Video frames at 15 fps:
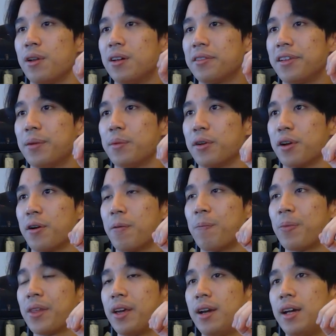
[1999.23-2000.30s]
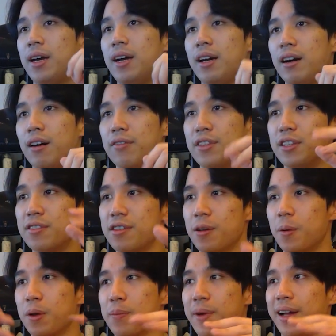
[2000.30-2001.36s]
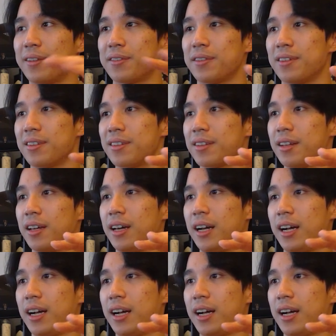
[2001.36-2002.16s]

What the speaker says: a long time ago of these snowy mountains.